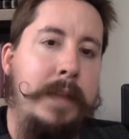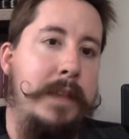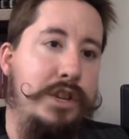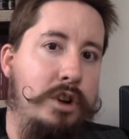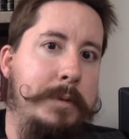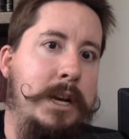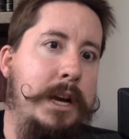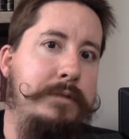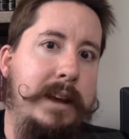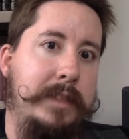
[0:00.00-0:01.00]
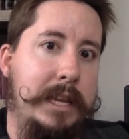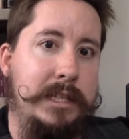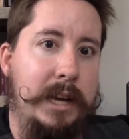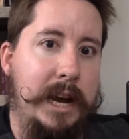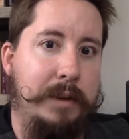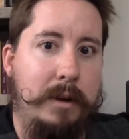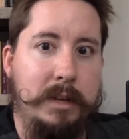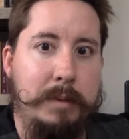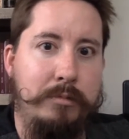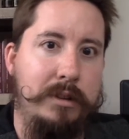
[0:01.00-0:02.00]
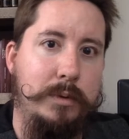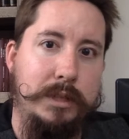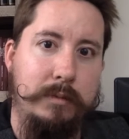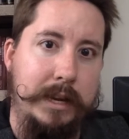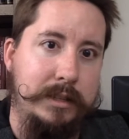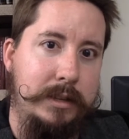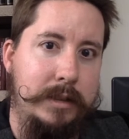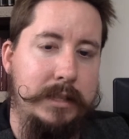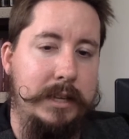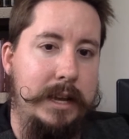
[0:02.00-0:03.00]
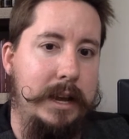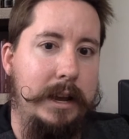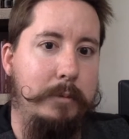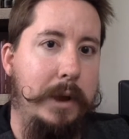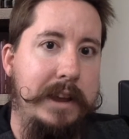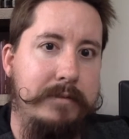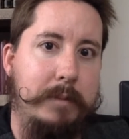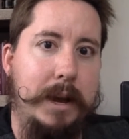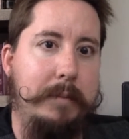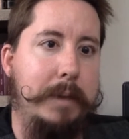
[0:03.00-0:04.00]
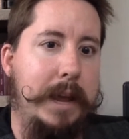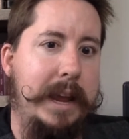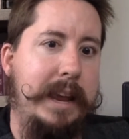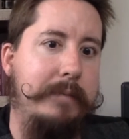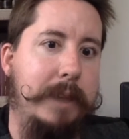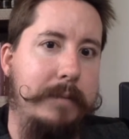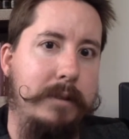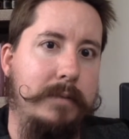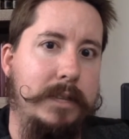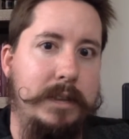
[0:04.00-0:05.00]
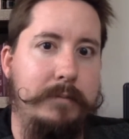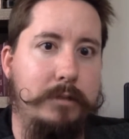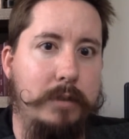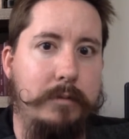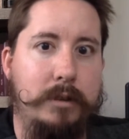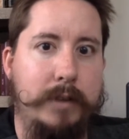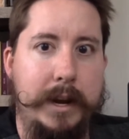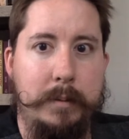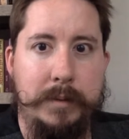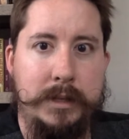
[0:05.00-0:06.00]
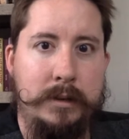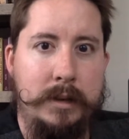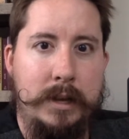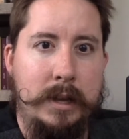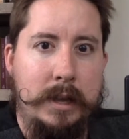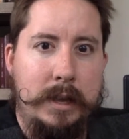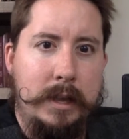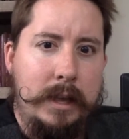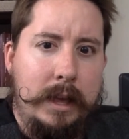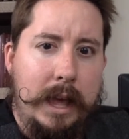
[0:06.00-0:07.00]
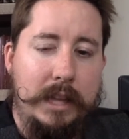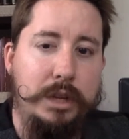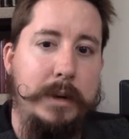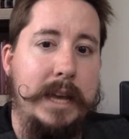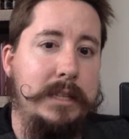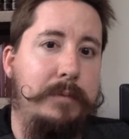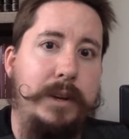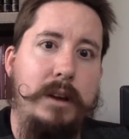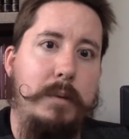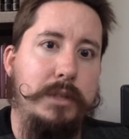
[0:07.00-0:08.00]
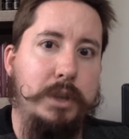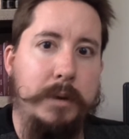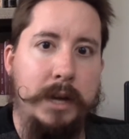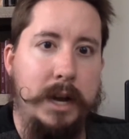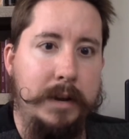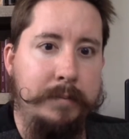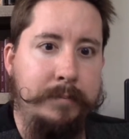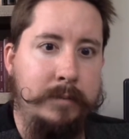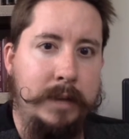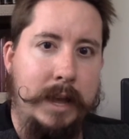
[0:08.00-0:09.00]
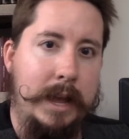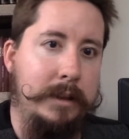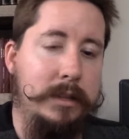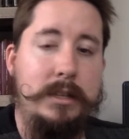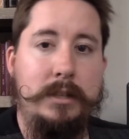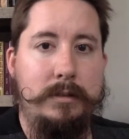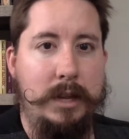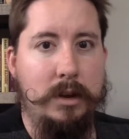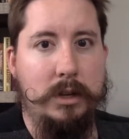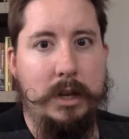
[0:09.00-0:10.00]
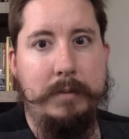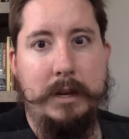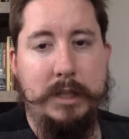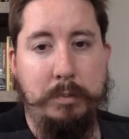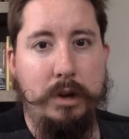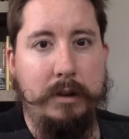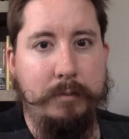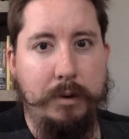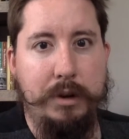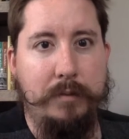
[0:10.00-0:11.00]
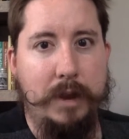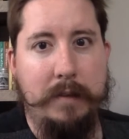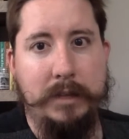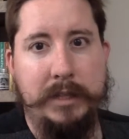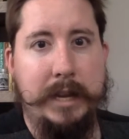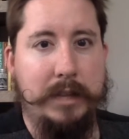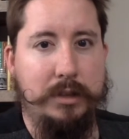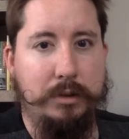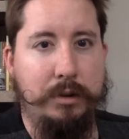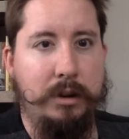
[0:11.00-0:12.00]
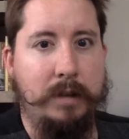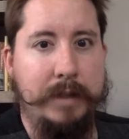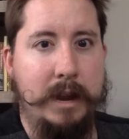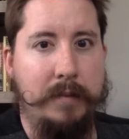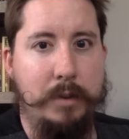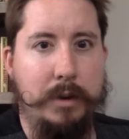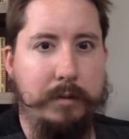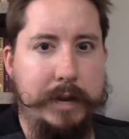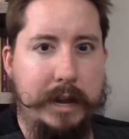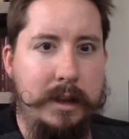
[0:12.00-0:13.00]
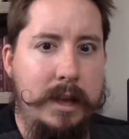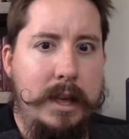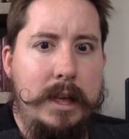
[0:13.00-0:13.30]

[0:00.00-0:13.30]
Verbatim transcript: And they show him a contract that he signed while his memory was erased that said, I waive my pay in favor of this envelope full of items. And so he has to figure out what's going on. And this is, you know, I'm going to spoil it for you if you haven't seen it. So turn it off now if you want to read it.